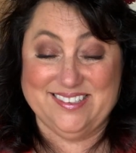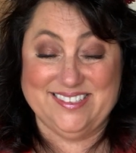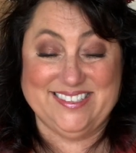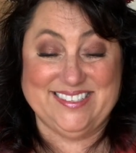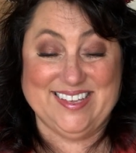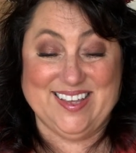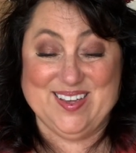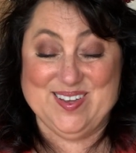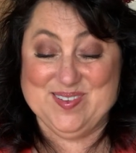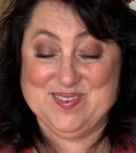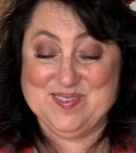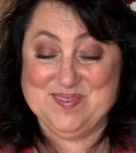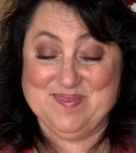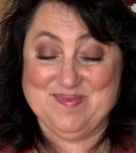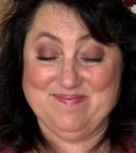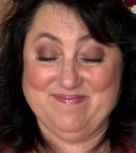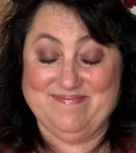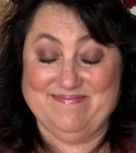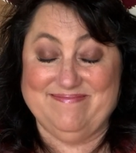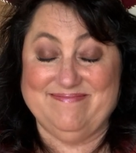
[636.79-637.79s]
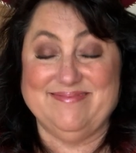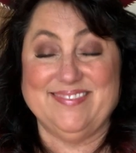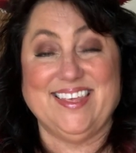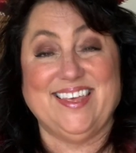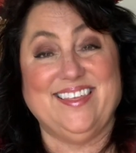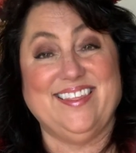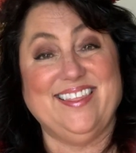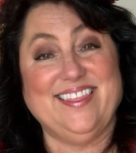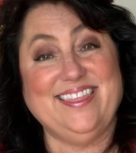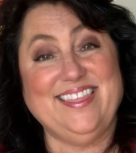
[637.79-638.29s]
So
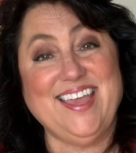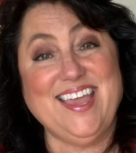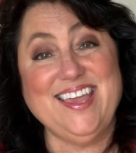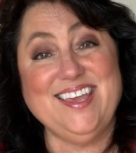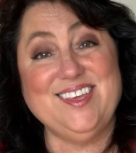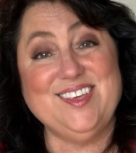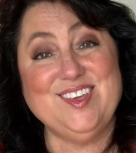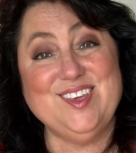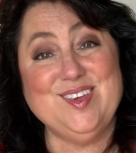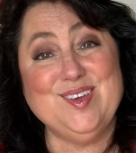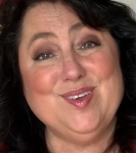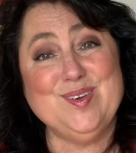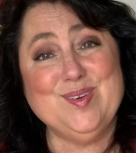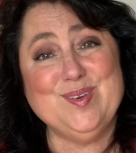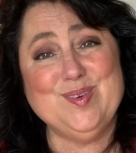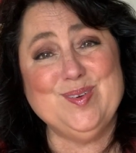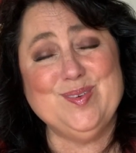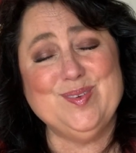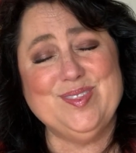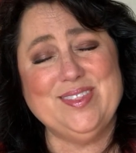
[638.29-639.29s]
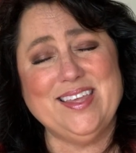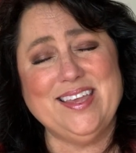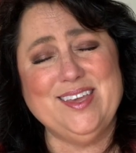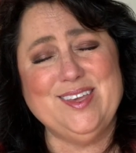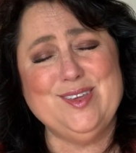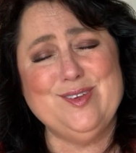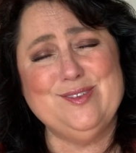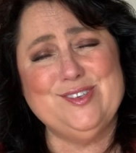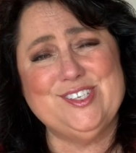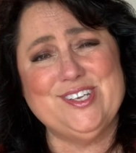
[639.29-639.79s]
thank you,
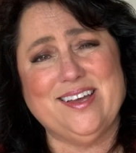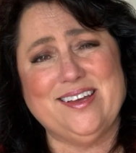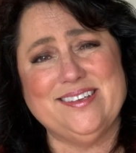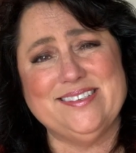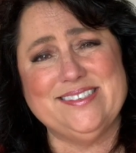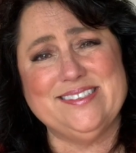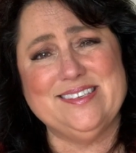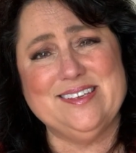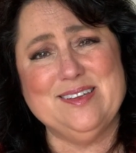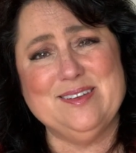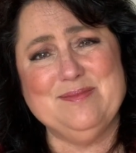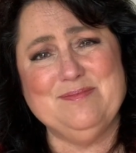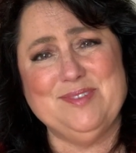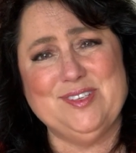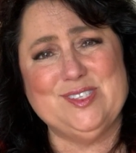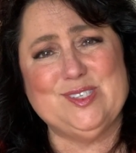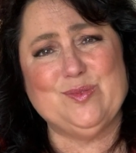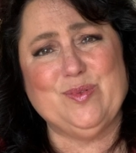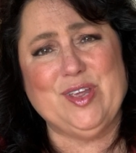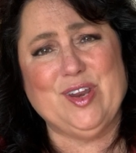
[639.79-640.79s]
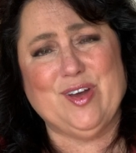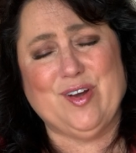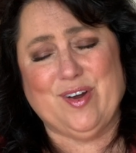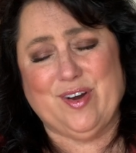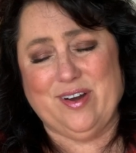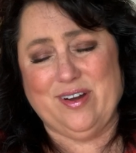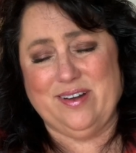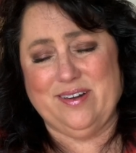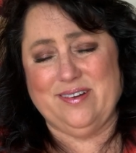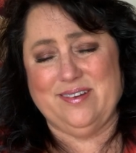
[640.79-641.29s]
Jasem, you
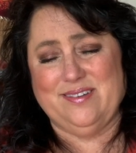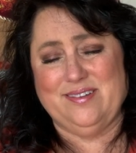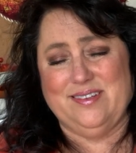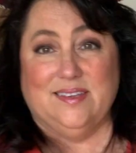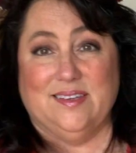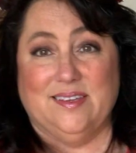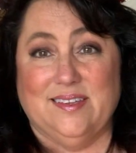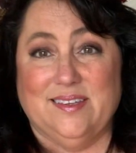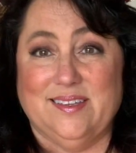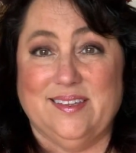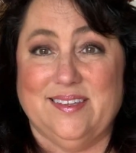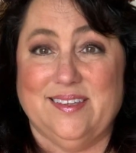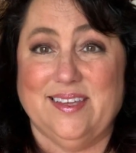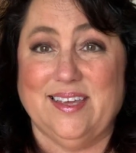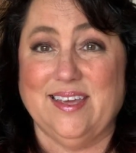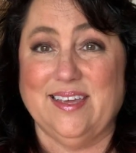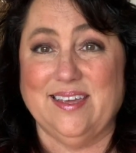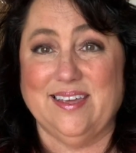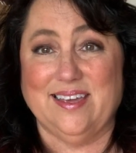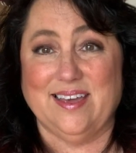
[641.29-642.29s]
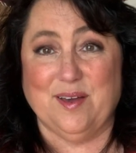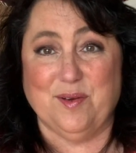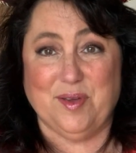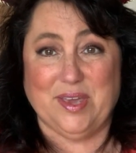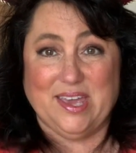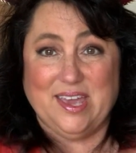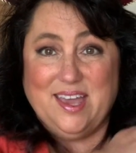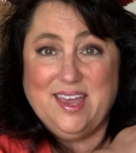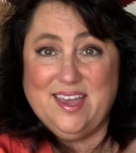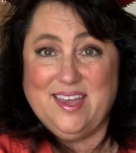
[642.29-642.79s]
sweetheart.
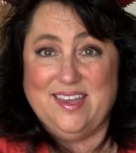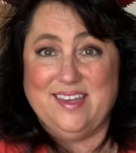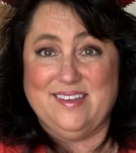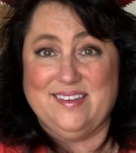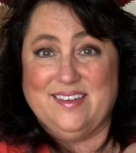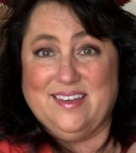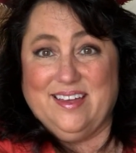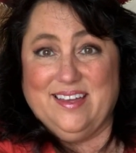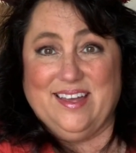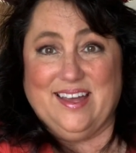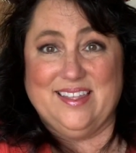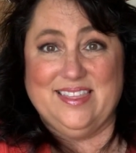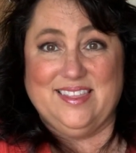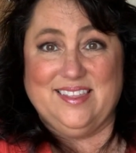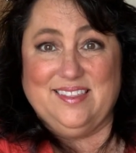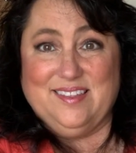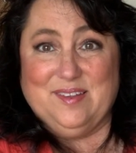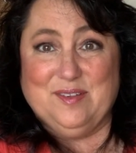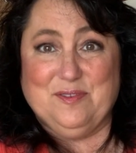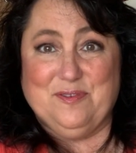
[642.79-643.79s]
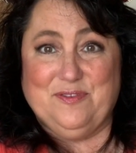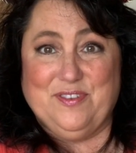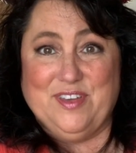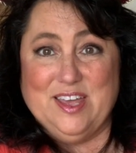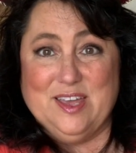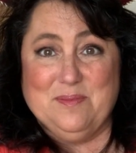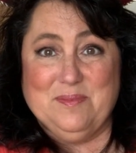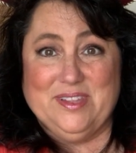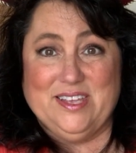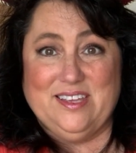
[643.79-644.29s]
Okay, I got the little
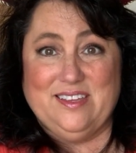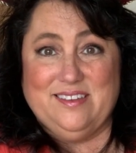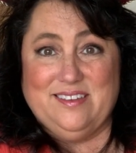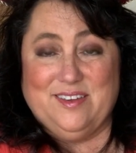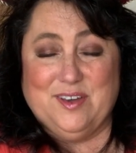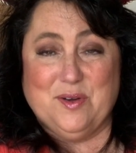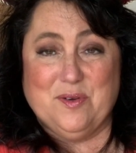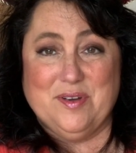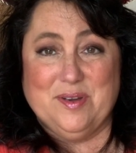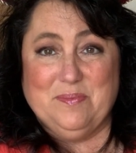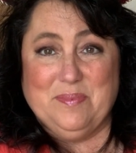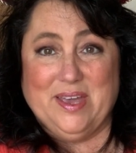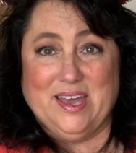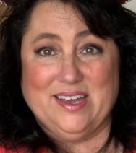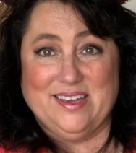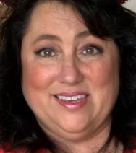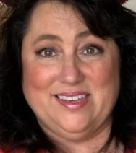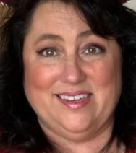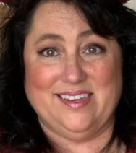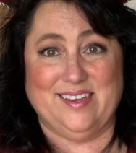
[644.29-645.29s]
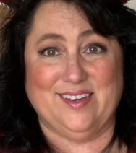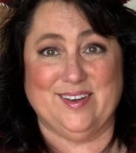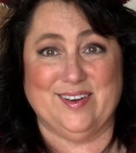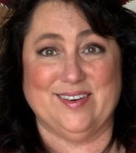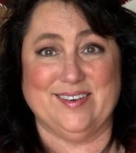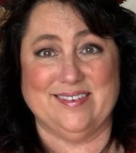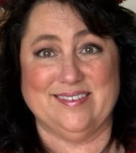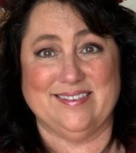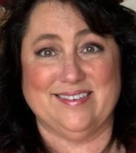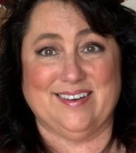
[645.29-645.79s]
family going back
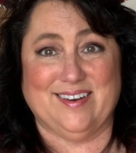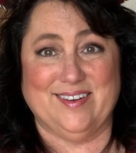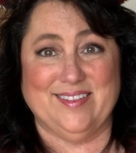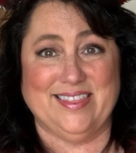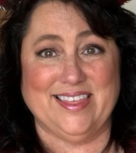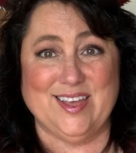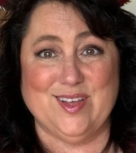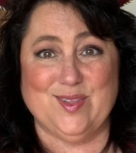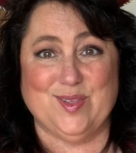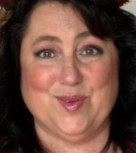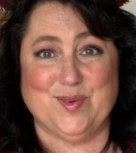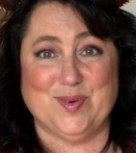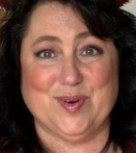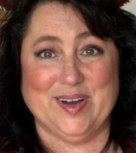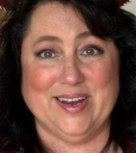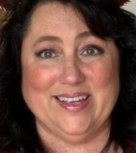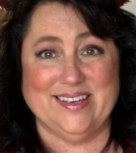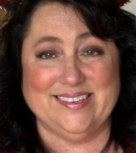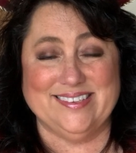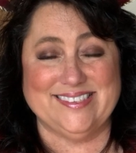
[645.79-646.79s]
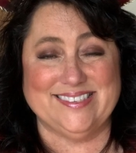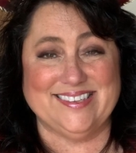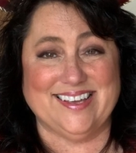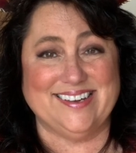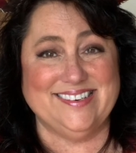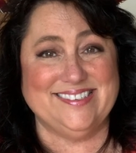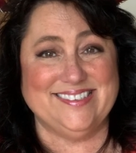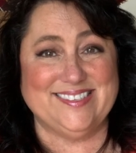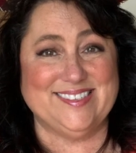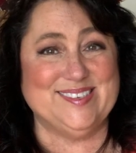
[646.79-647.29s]
here. Aren't they glorious?
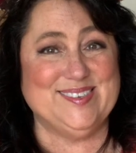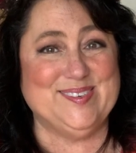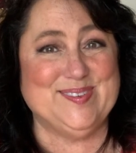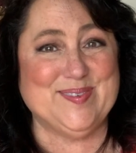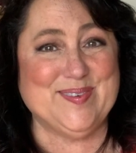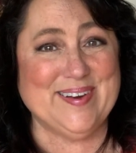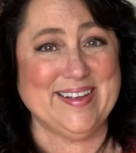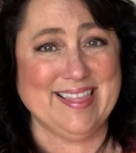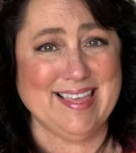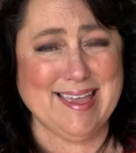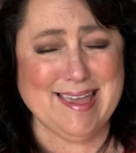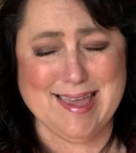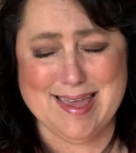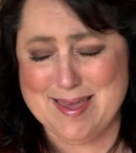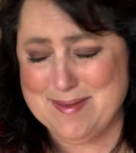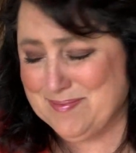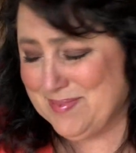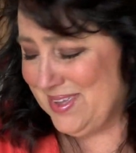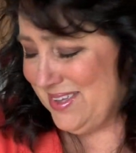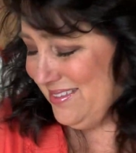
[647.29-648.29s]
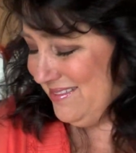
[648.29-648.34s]
I just adore them.